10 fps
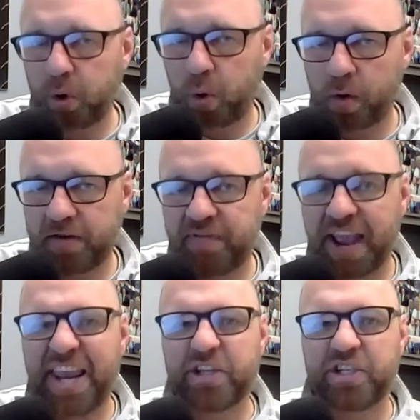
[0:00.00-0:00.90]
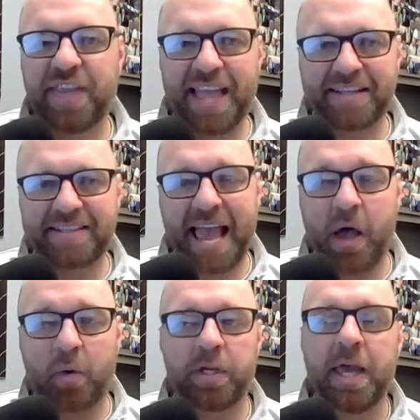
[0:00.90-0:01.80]
court advantage and that
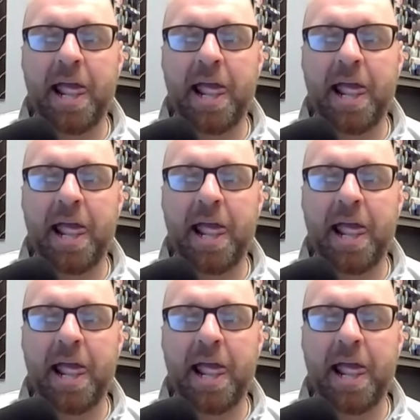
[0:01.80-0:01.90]
sound?